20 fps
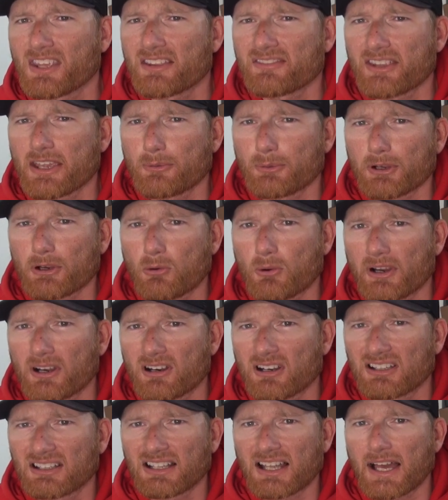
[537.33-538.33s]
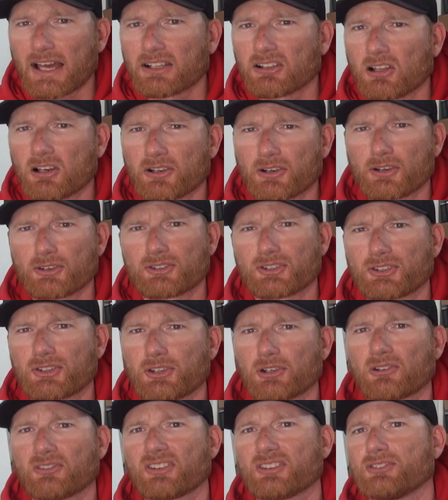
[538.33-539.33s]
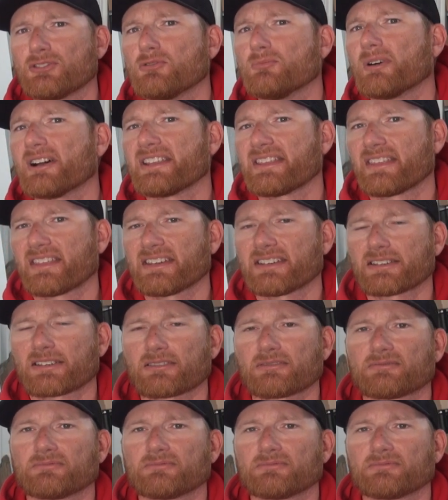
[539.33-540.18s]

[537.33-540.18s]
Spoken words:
they require a lot longer to cure than you might think.